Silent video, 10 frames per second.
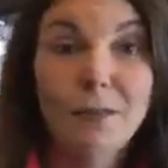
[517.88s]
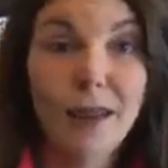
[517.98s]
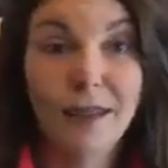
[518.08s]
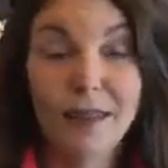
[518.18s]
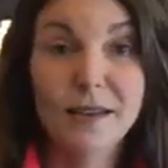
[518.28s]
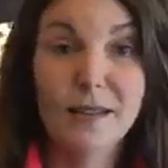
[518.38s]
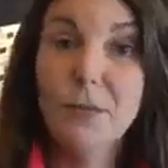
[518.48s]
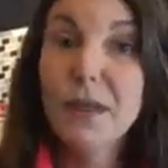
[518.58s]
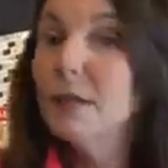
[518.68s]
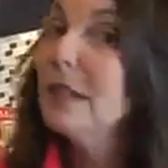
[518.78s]
can make this,
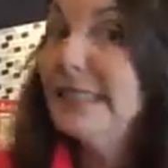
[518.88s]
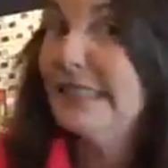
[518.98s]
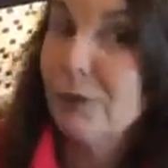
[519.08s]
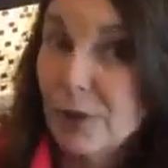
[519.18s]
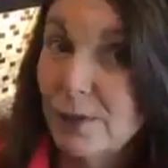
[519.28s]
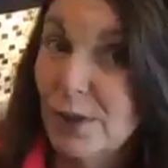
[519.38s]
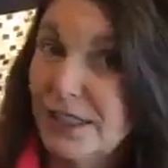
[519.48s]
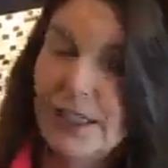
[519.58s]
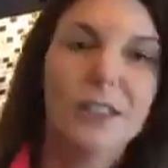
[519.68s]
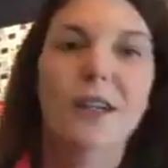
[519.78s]
something a little different for
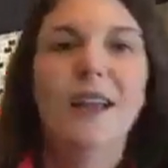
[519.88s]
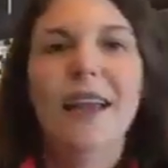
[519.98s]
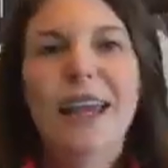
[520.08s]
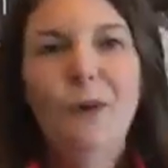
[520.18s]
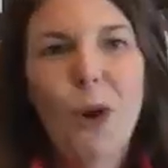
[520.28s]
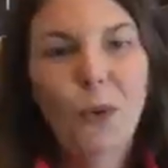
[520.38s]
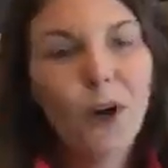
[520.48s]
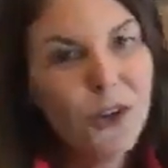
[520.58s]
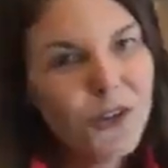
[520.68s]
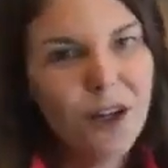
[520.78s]
dinner. And while
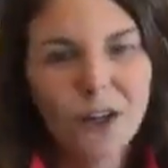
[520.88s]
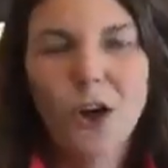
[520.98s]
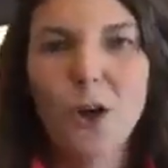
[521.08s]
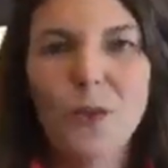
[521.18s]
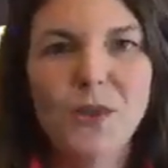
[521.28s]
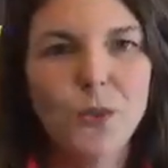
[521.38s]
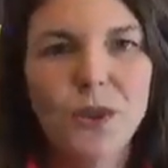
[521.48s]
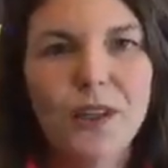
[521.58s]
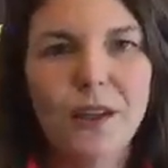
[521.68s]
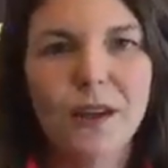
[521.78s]
we're all stuck home, it's
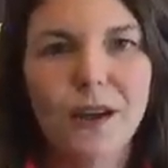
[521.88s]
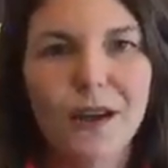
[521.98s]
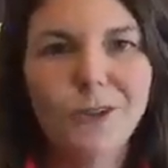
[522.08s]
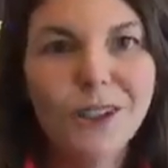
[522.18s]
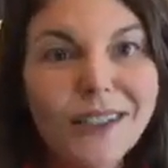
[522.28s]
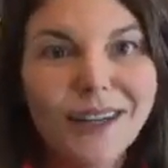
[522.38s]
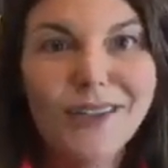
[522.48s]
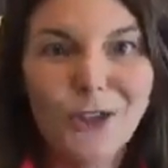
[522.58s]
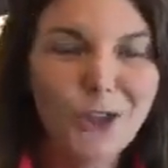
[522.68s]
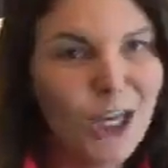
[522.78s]
really
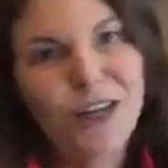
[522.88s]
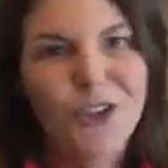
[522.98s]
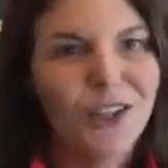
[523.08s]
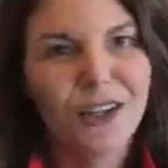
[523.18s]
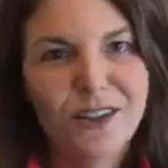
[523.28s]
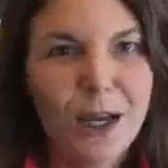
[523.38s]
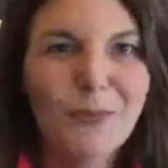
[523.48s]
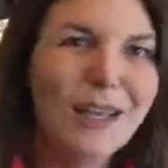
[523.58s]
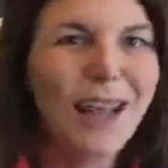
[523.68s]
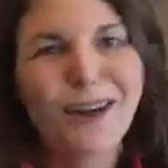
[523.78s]
nice to change things
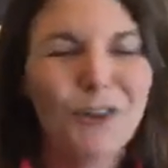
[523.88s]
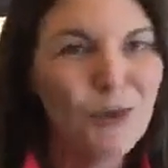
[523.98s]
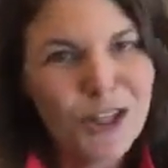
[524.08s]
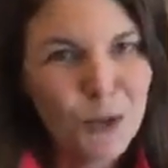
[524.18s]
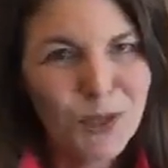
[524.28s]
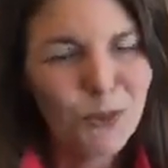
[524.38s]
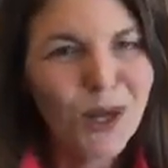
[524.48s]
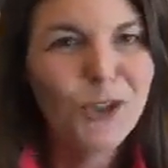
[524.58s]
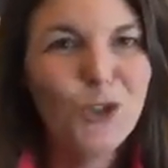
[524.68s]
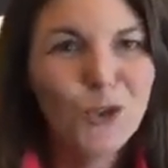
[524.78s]
up, get out of your recipe
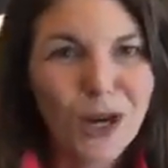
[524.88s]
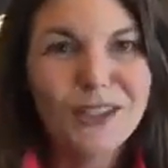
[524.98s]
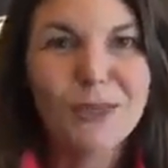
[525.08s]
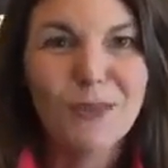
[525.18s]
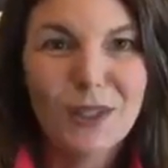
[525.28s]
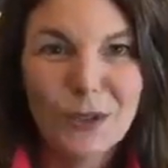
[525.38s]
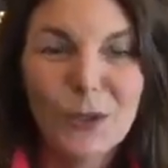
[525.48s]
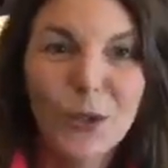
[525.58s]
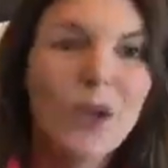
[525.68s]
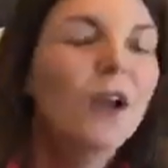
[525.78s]
rut, try something
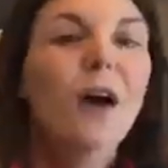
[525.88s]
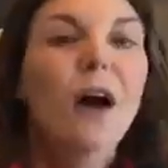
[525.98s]
new.